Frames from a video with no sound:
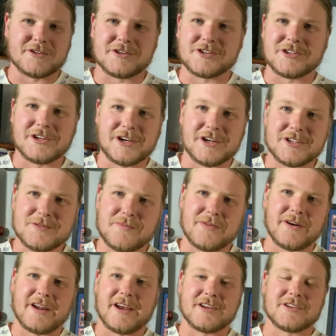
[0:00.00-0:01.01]
shirts,
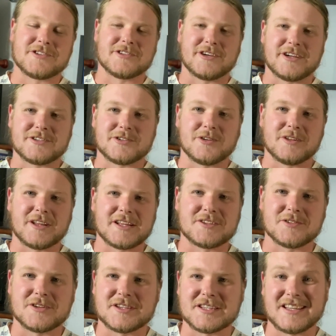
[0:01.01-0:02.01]
pre-owned shirts, all that
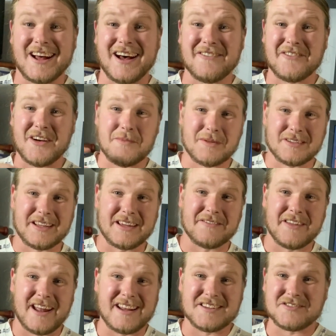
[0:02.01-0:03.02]
sort of stuff. I believe
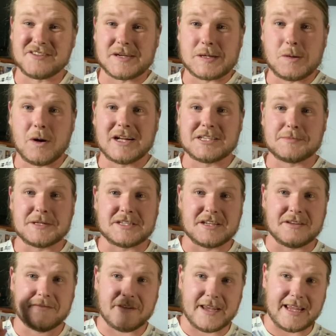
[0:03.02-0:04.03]
that is a required
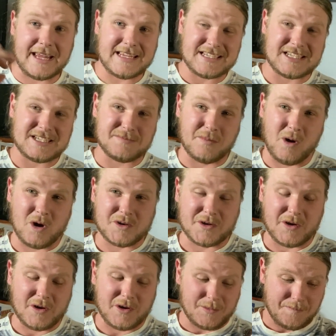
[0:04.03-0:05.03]
specific, spot
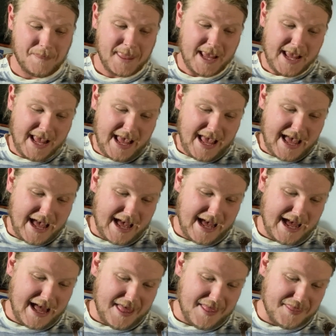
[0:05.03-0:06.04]
on.
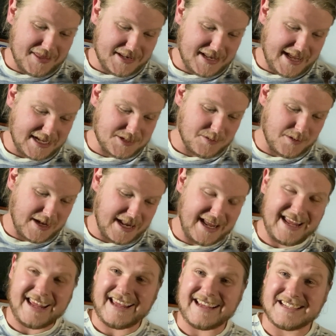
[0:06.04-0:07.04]
The next one
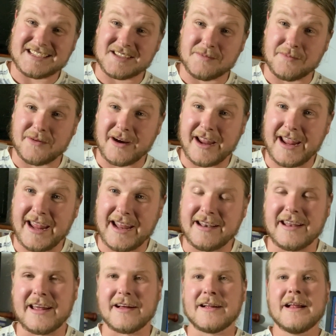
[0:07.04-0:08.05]
here is the
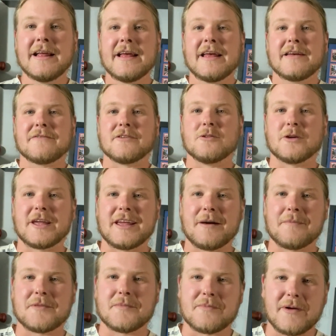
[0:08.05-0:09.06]
brand. Now, if you're looking
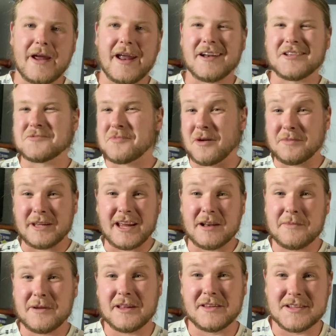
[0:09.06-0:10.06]
up the brand, it's probably going
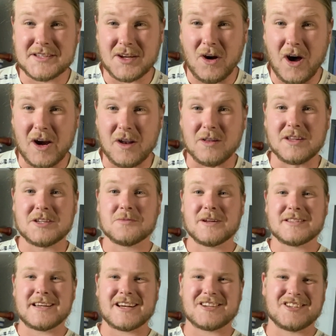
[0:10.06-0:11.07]
to be in the title. This
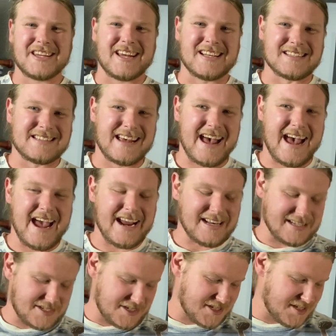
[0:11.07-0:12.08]
one's actually untagged.
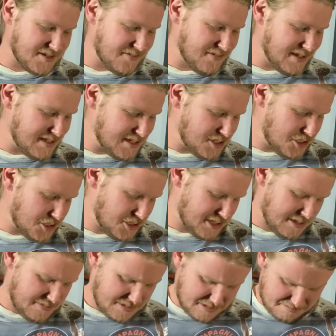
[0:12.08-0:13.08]
It's just a vintage
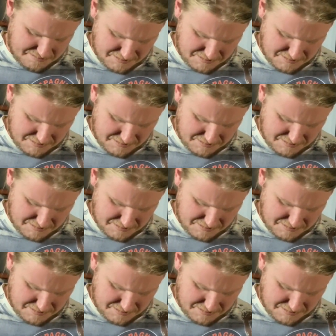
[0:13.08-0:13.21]
shirt with